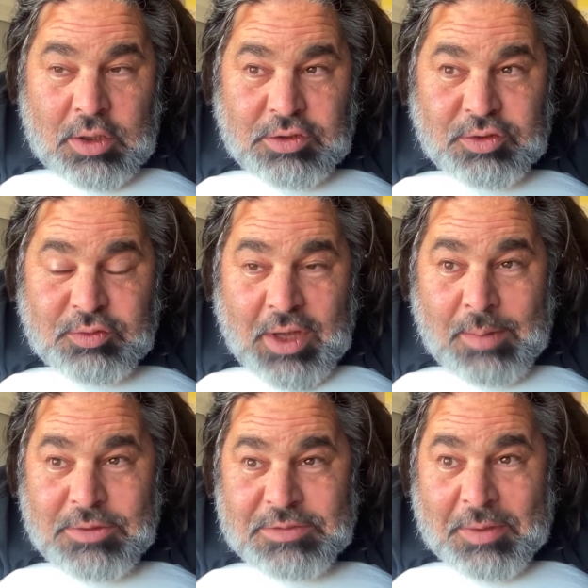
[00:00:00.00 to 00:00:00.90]
So
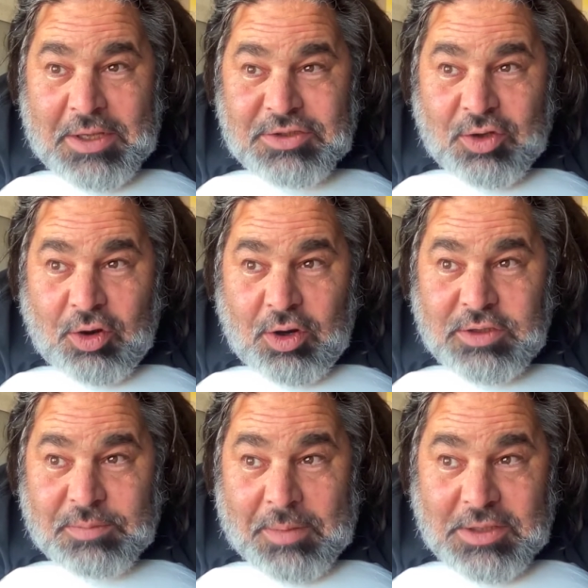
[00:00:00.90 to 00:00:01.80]
time and space are
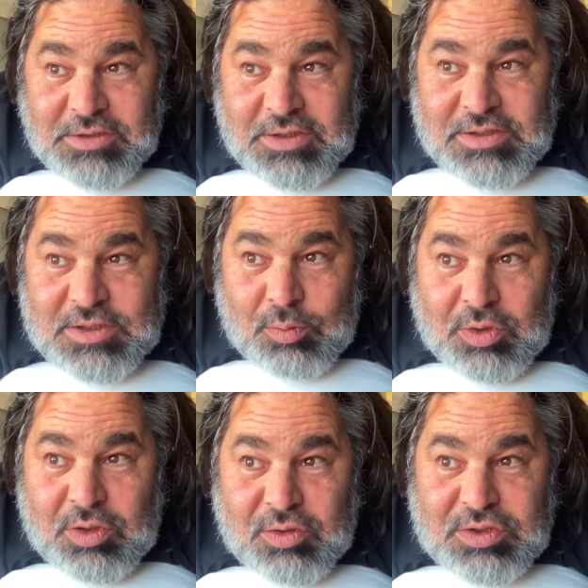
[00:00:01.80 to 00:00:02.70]
dimensions that
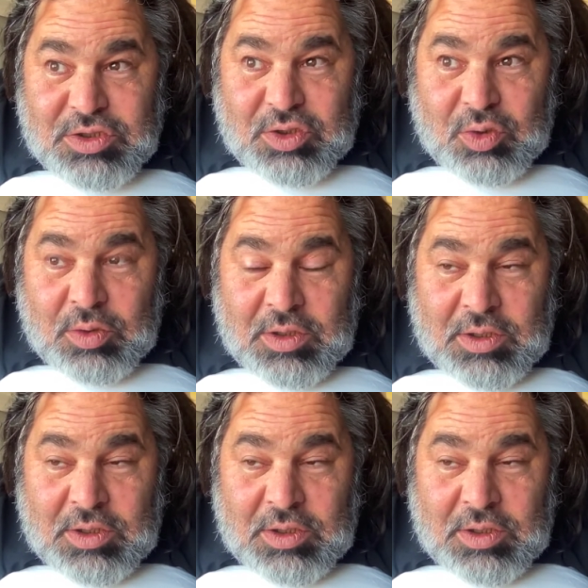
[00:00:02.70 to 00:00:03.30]
we use to